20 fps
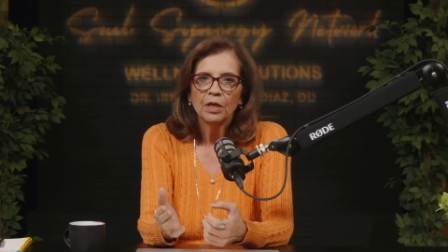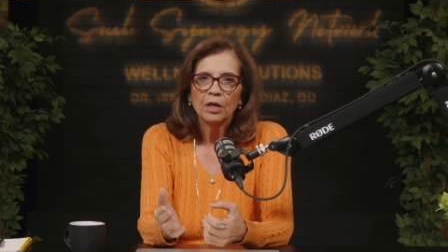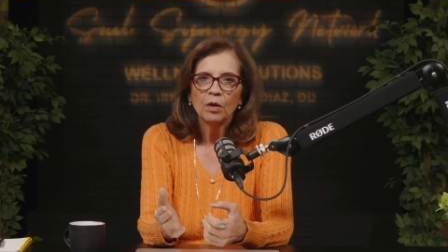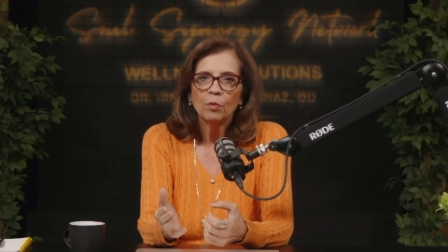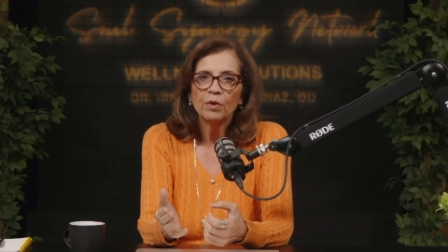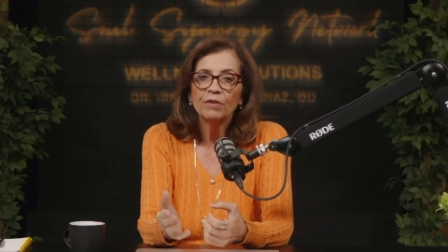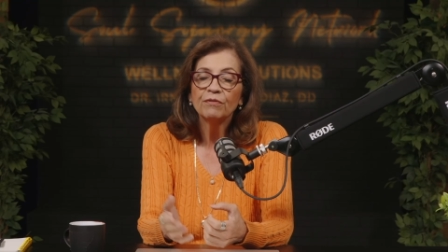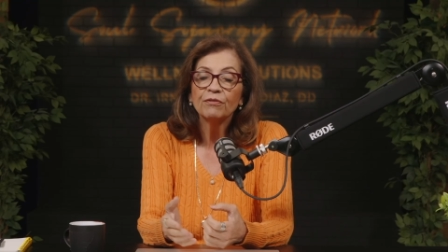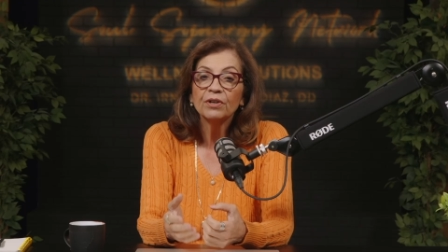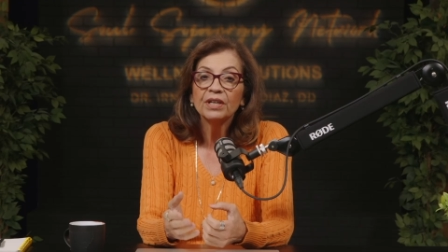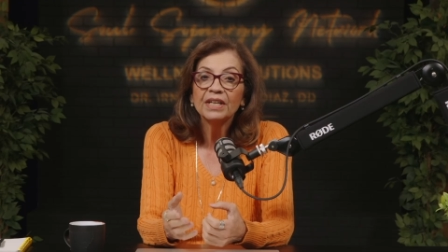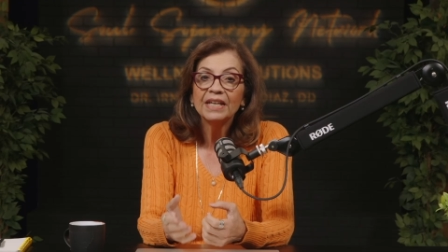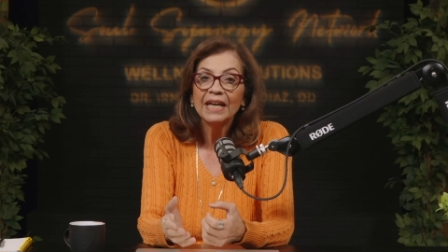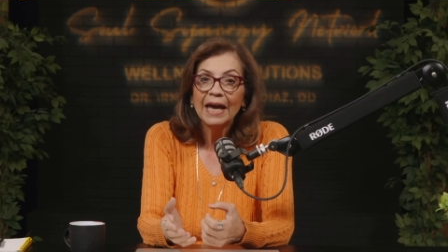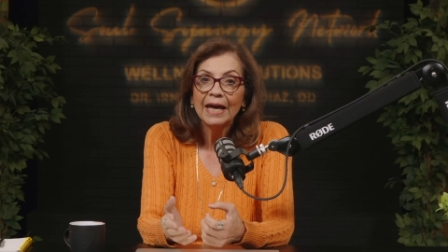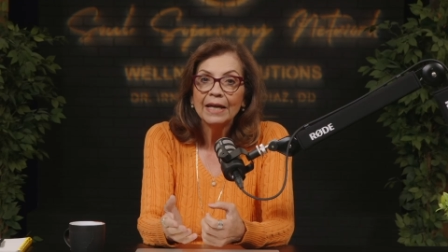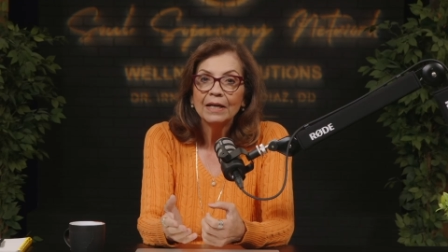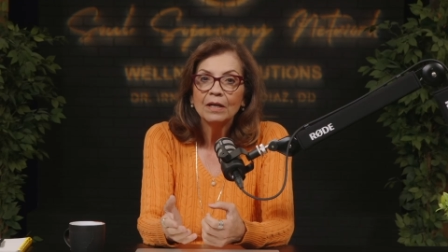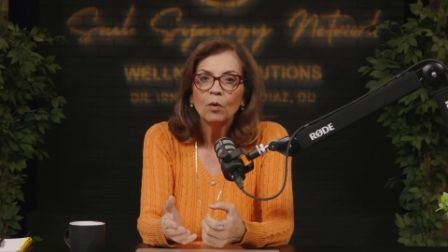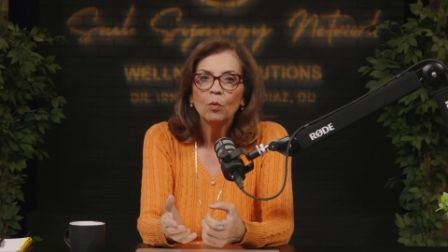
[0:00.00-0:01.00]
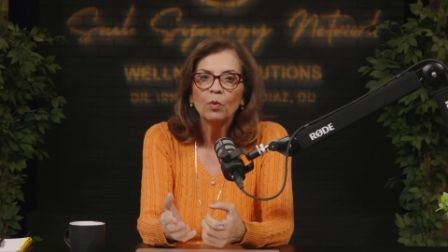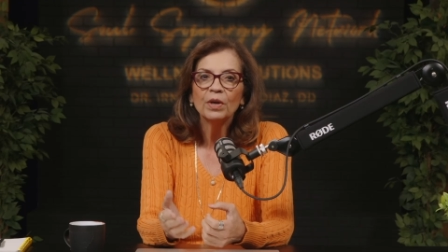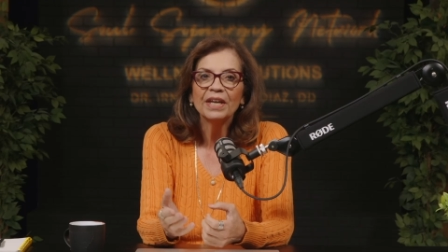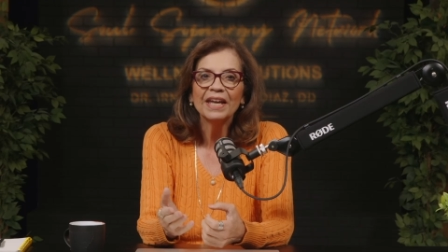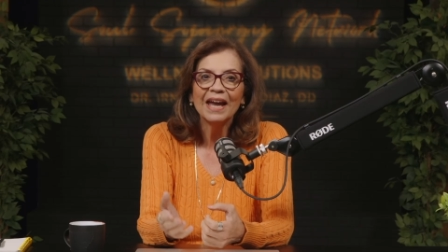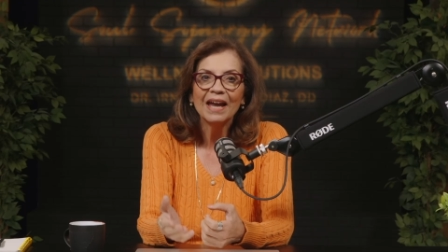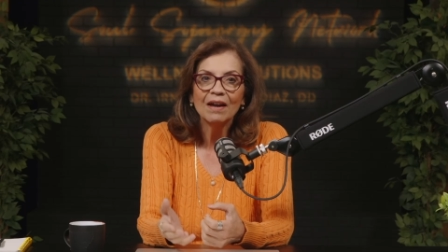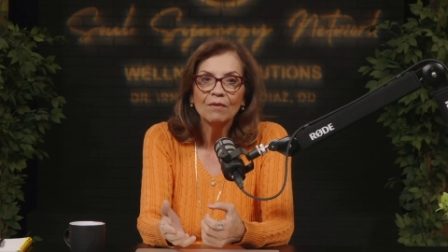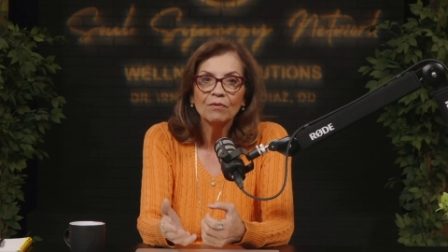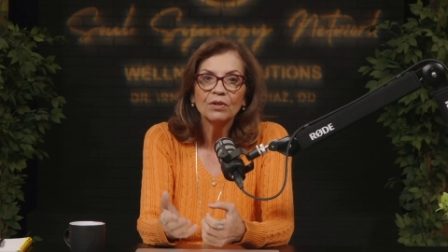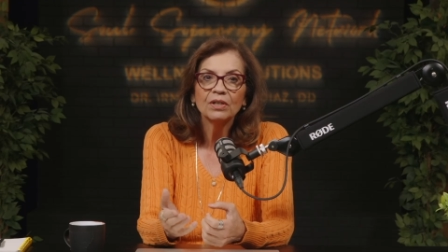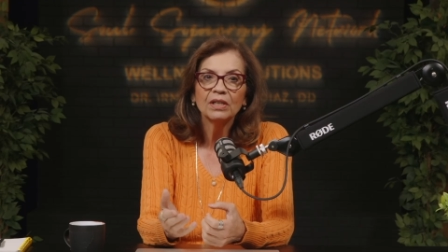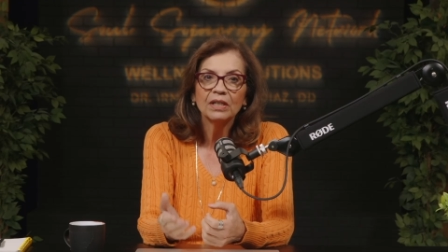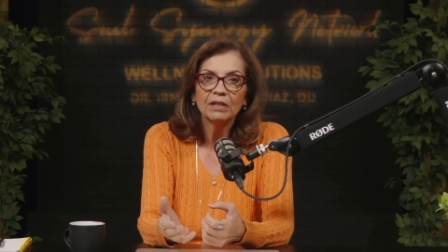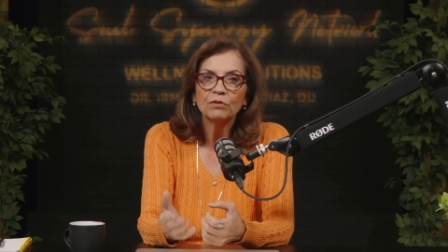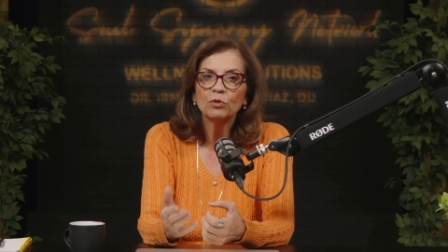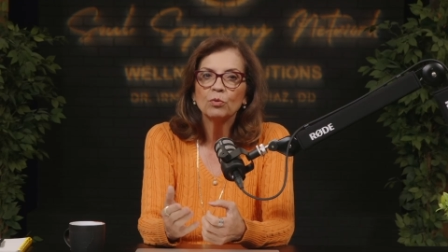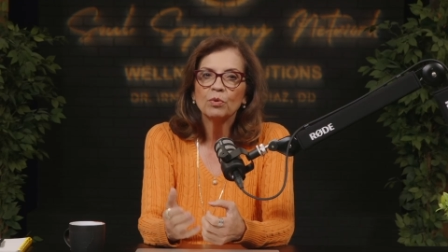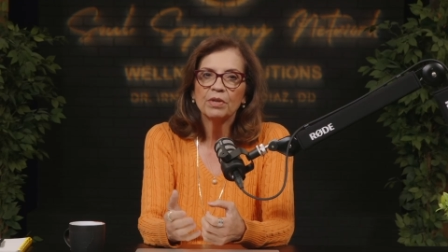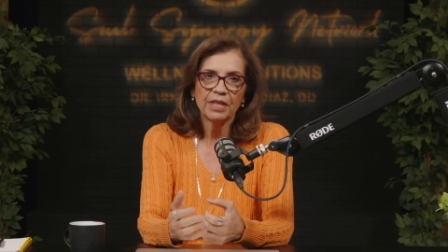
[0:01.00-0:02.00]
we forget we ever
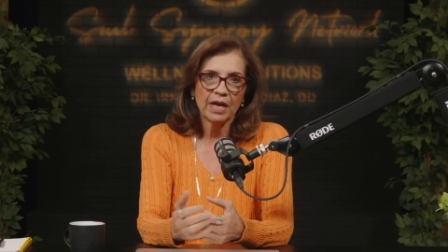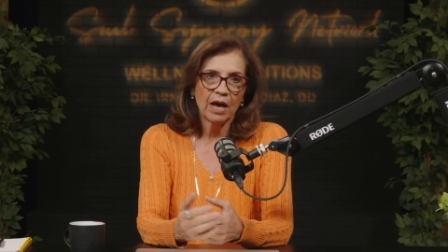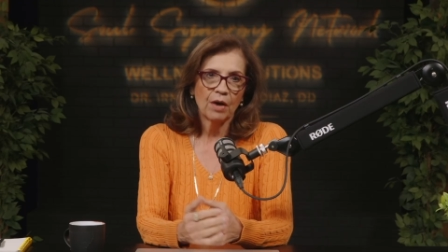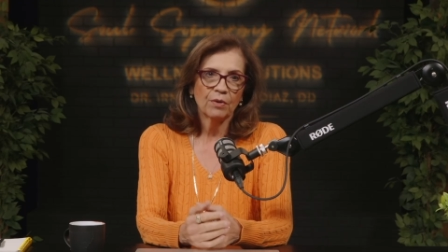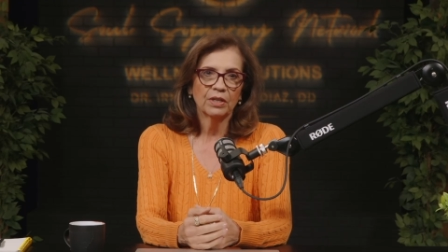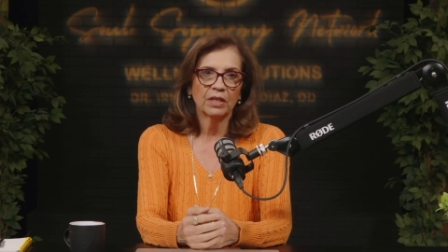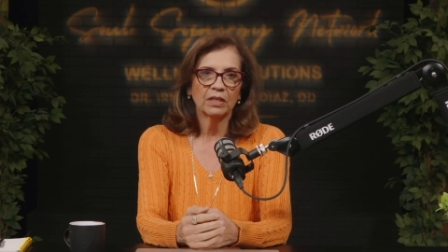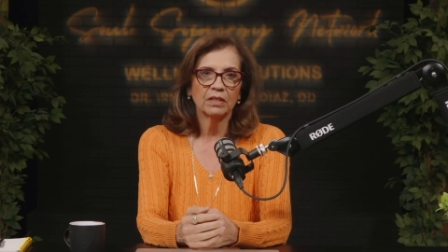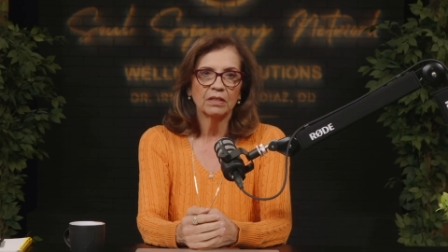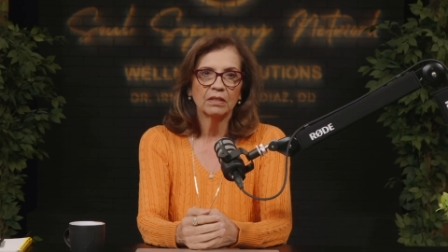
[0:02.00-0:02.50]
lived without it.